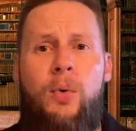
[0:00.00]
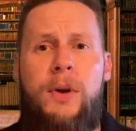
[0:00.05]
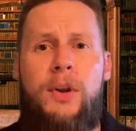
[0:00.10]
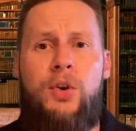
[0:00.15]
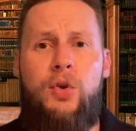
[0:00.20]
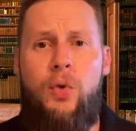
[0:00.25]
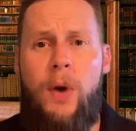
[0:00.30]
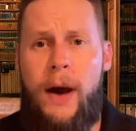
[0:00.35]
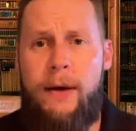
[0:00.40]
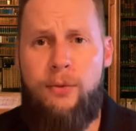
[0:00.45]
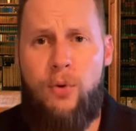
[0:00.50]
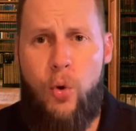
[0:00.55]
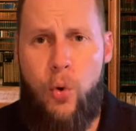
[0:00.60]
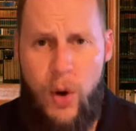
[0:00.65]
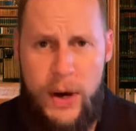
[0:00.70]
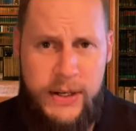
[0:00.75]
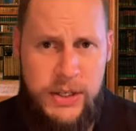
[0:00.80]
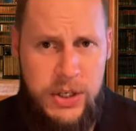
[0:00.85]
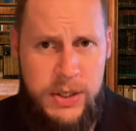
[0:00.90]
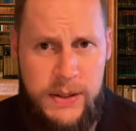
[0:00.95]
do have
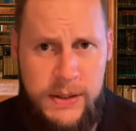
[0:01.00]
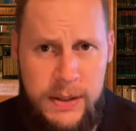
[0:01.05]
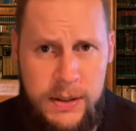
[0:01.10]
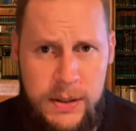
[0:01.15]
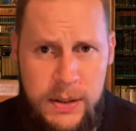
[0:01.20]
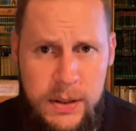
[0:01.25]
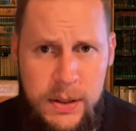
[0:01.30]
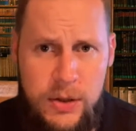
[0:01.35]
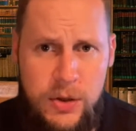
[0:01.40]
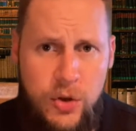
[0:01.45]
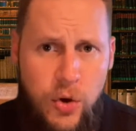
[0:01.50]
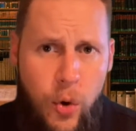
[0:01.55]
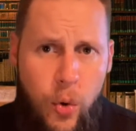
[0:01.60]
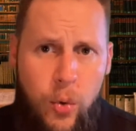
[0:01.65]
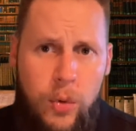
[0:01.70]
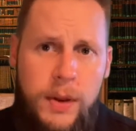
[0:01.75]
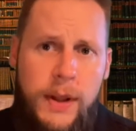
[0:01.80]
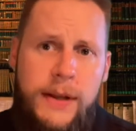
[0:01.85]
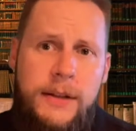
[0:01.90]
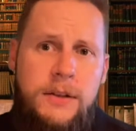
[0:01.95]
questions, so
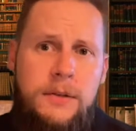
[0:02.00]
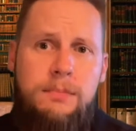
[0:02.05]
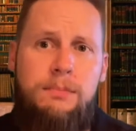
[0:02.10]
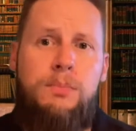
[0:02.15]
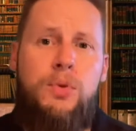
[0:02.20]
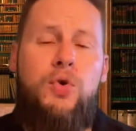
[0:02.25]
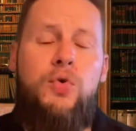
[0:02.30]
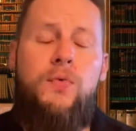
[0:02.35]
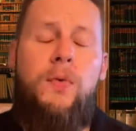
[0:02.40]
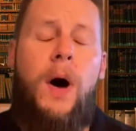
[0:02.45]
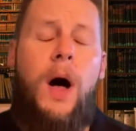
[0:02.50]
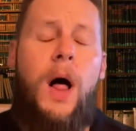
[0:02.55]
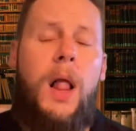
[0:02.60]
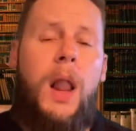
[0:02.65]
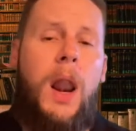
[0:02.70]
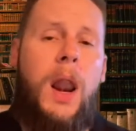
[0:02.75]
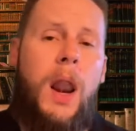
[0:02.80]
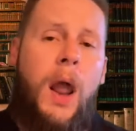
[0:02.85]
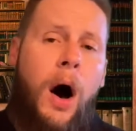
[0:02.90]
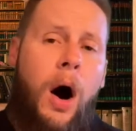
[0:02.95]
let's move
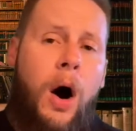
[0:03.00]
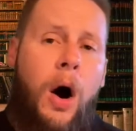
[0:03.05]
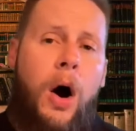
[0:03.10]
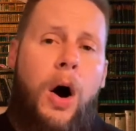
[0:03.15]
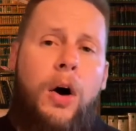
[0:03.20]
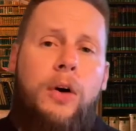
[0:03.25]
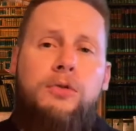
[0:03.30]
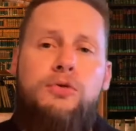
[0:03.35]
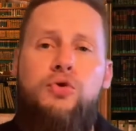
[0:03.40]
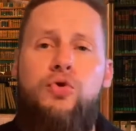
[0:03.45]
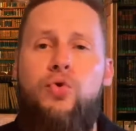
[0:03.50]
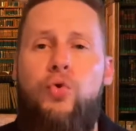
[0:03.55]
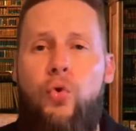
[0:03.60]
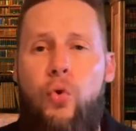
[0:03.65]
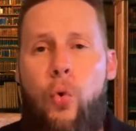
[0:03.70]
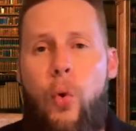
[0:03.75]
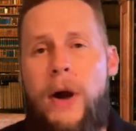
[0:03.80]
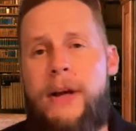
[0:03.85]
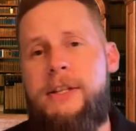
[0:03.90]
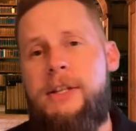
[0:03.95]
along to
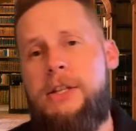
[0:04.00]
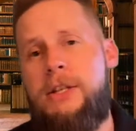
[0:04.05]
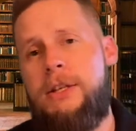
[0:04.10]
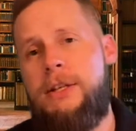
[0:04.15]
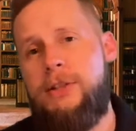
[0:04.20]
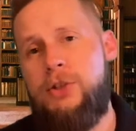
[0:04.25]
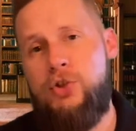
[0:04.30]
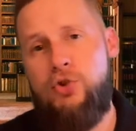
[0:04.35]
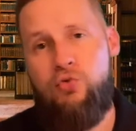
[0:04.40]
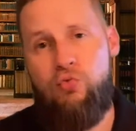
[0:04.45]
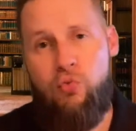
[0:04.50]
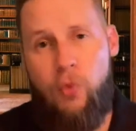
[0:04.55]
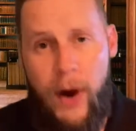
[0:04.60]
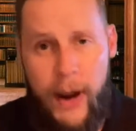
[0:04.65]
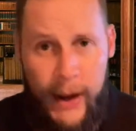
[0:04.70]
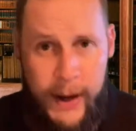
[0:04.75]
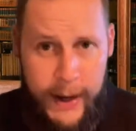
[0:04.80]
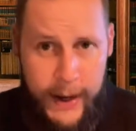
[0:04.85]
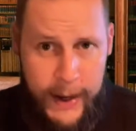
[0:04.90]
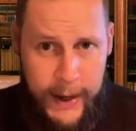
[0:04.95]
questions
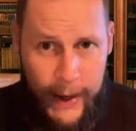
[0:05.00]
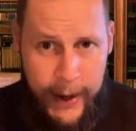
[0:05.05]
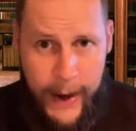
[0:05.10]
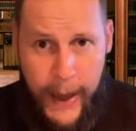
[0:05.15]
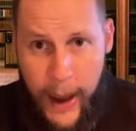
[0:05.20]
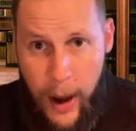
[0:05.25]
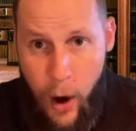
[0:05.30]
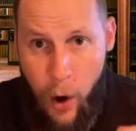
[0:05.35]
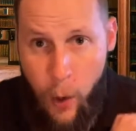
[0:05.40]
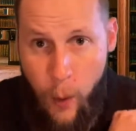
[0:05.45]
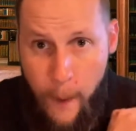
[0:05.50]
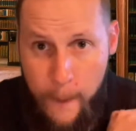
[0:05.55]
right now.